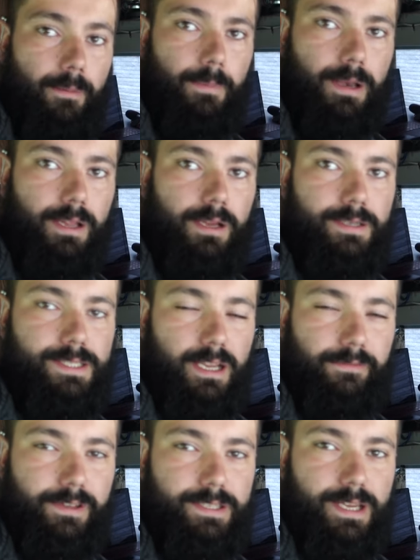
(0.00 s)
Made it here
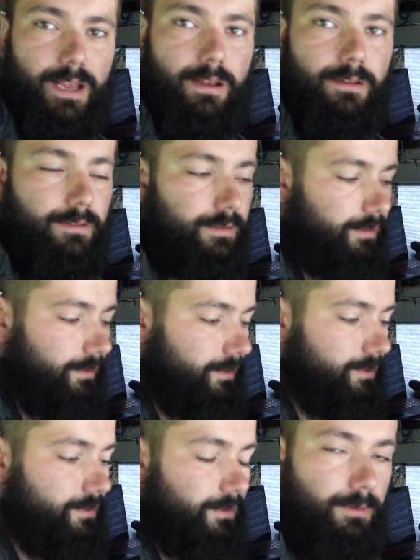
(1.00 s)
safe and sound.
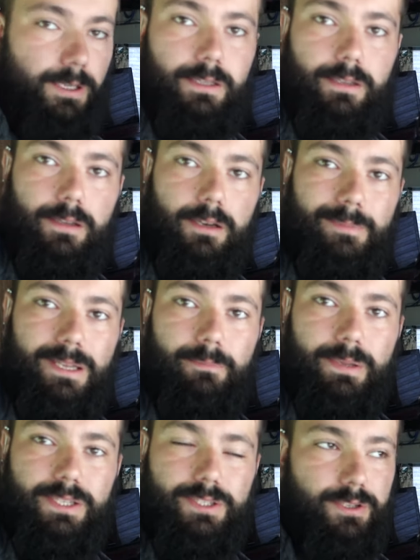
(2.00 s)
Gonna do a quick little
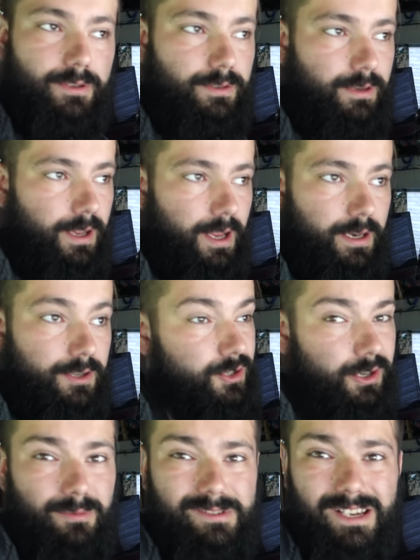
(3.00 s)
Airbnb shoot, and it
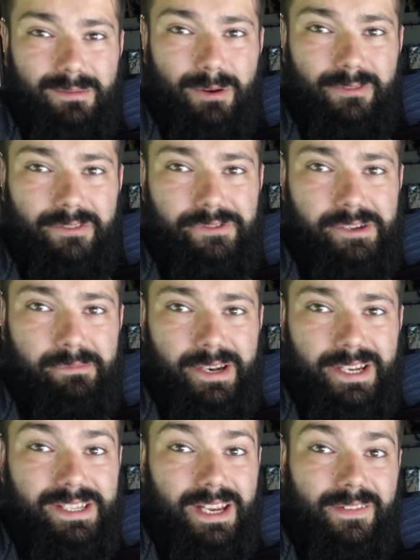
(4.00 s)
should only take about 15
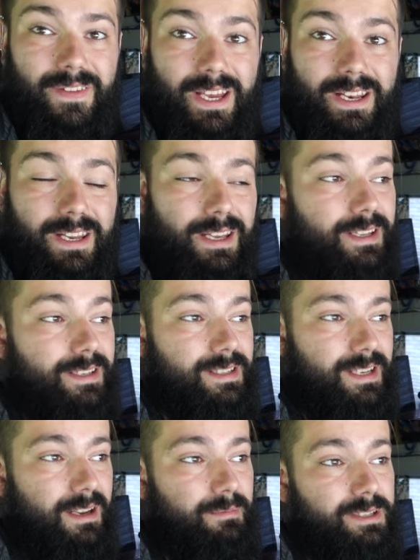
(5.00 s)
minutes, and then
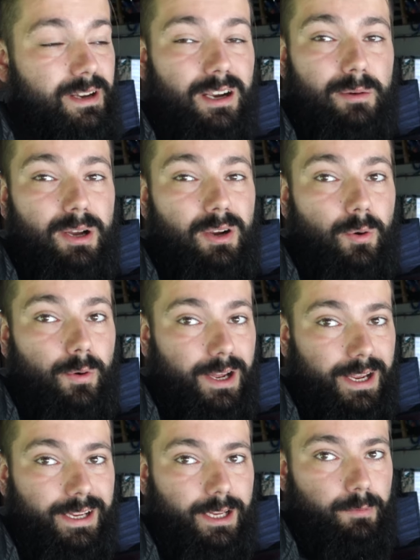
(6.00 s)
Sam is talking about going
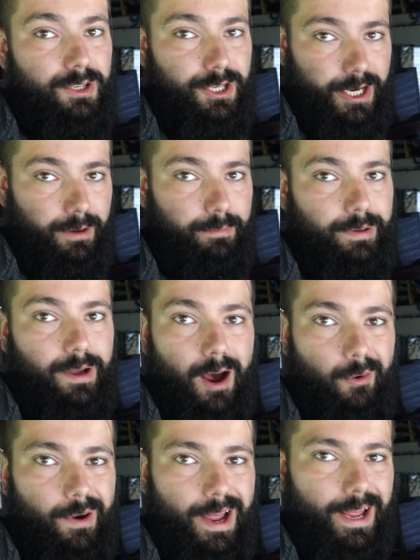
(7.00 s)
hiking with Champ.
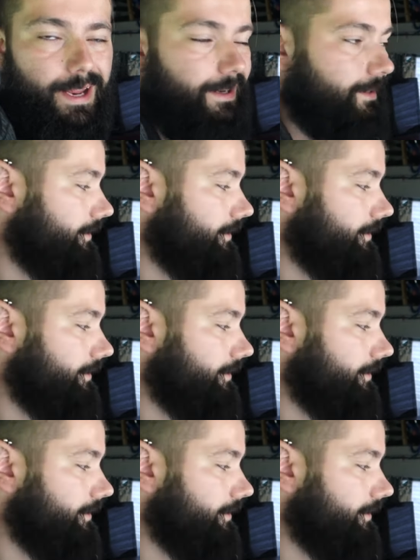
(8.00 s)
All right.